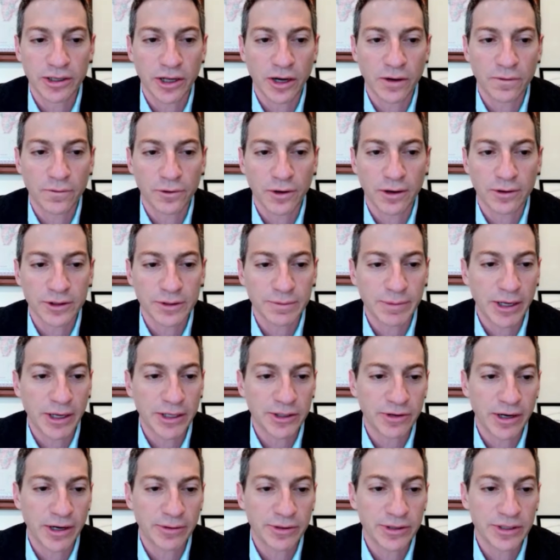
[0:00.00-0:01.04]
the overall
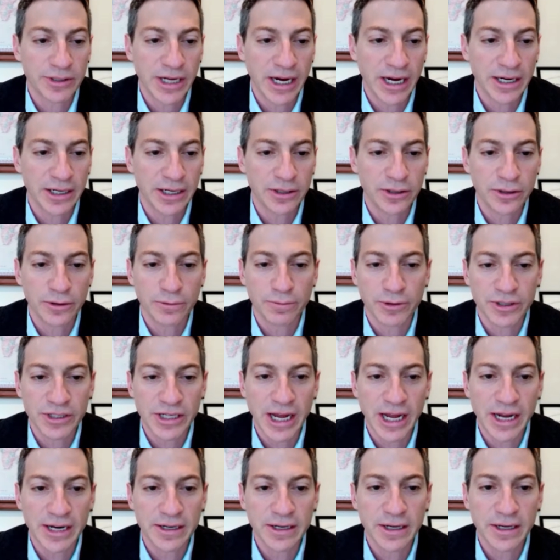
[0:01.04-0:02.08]
response rate was
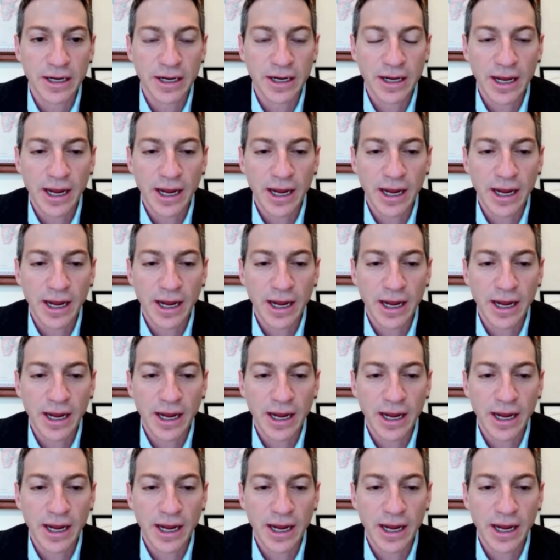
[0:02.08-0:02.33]
82%.